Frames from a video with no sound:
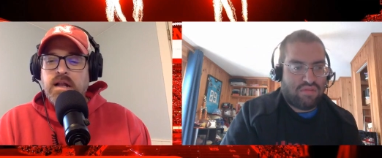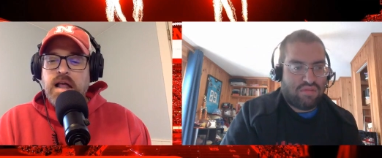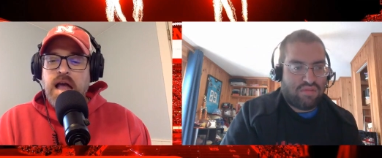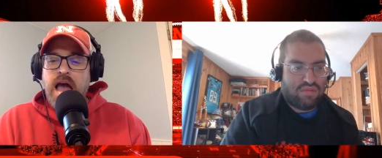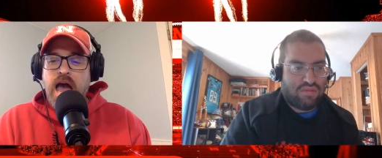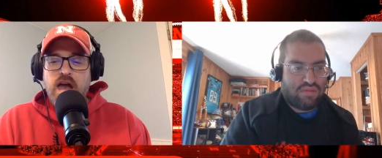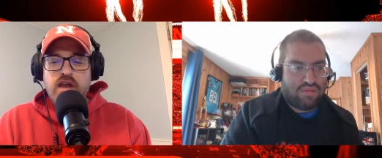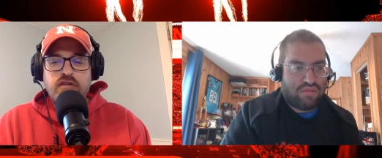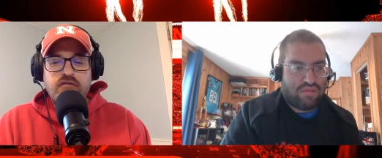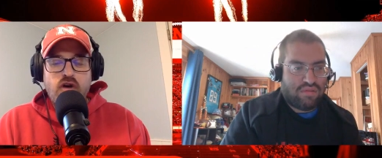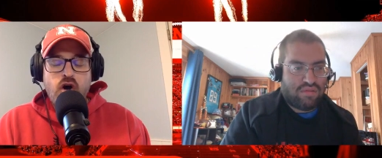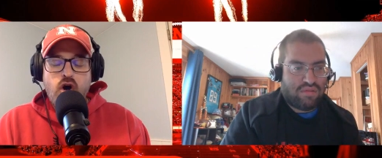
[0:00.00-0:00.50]

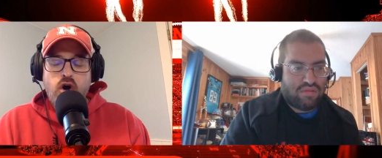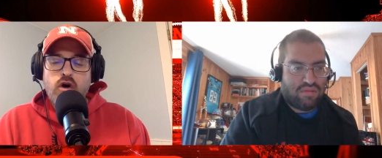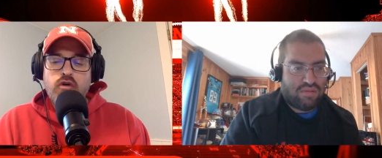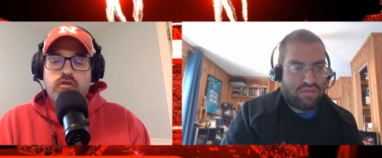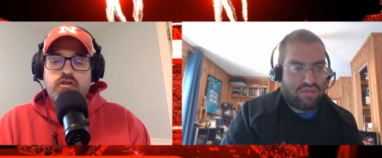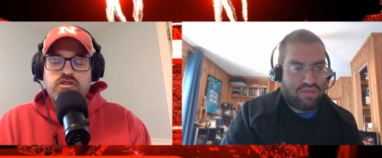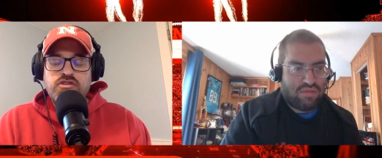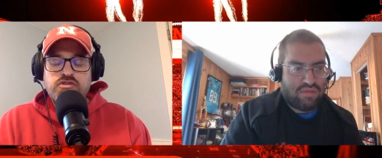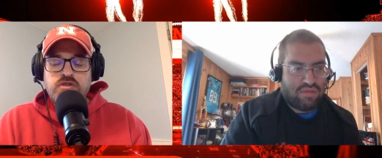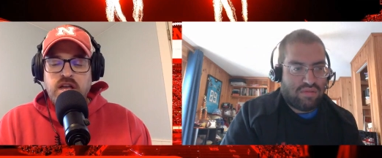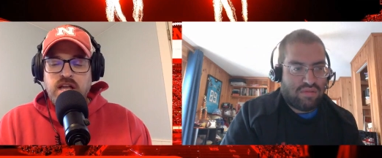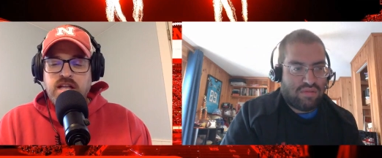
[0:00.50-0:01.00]
Speaker 1: Out of all
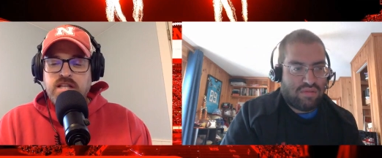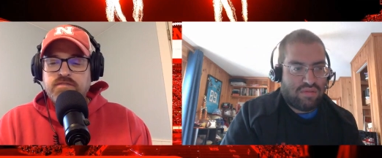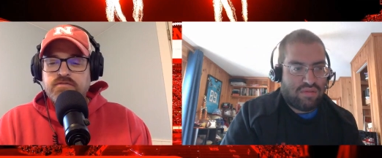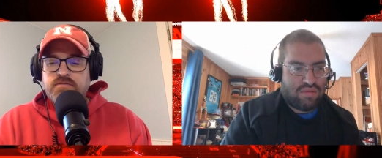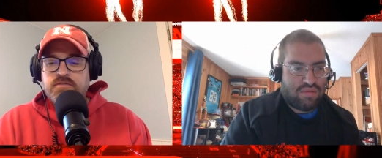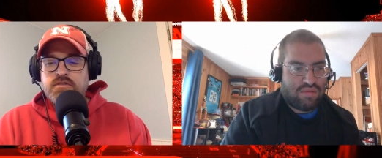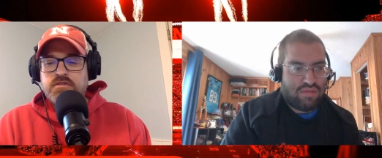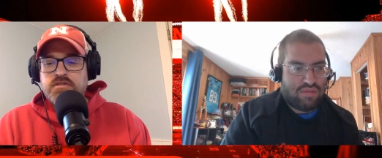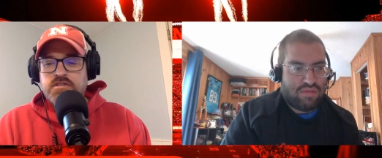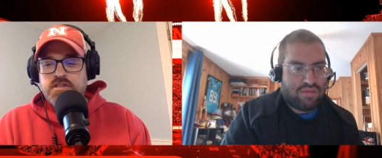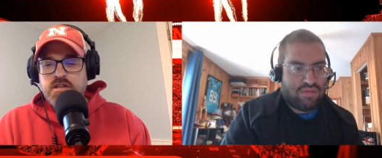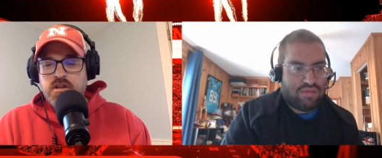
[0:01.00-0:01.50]
the
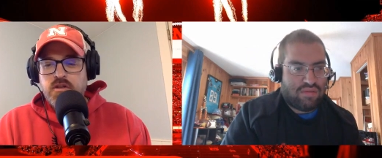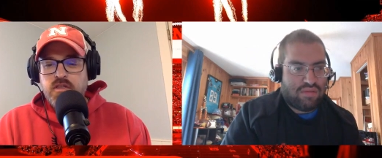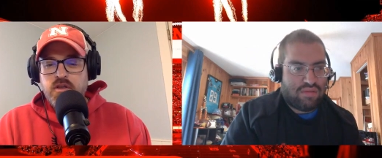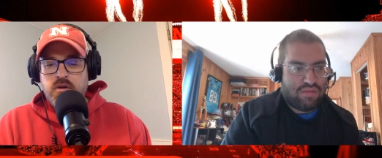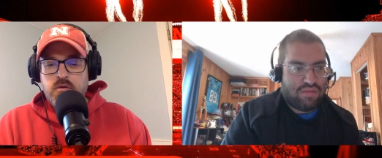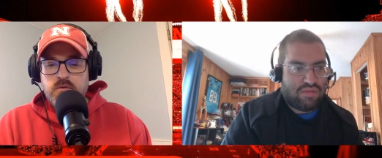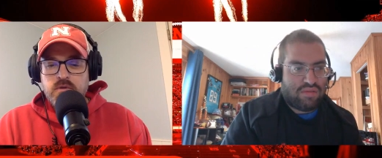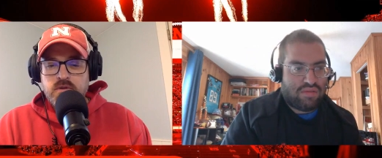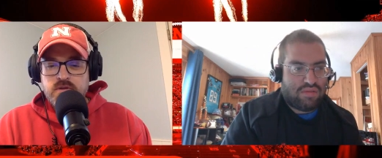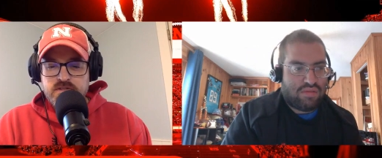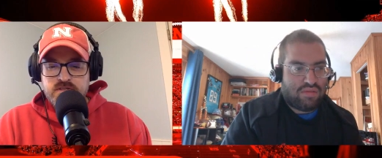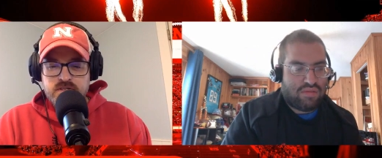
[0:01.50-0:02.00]
transfers, you know there
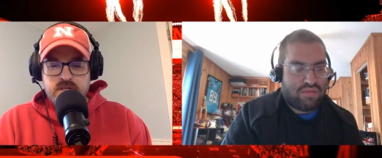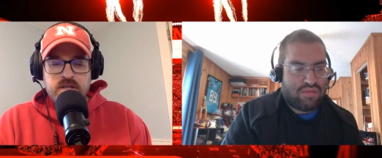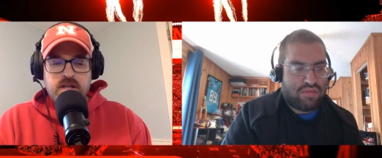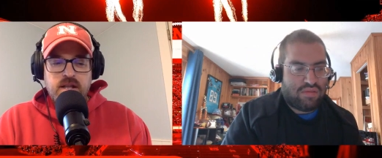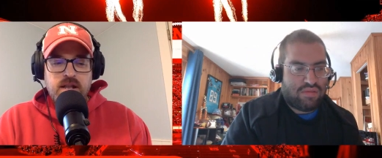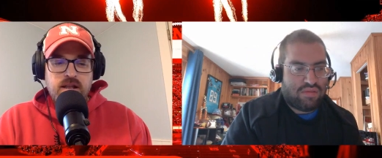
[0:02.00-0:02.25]
was